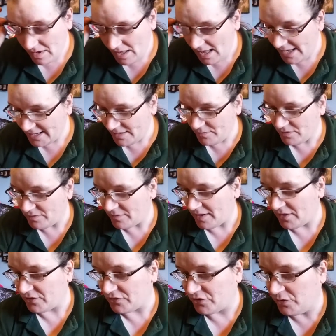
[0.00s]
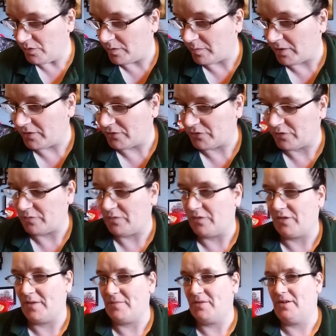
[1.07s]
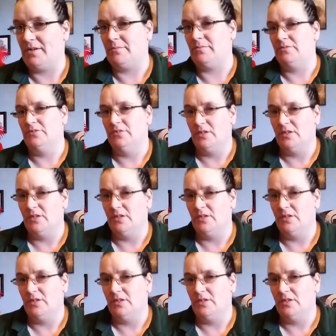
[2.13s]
And given the fact that two of the blokes are off at the same time,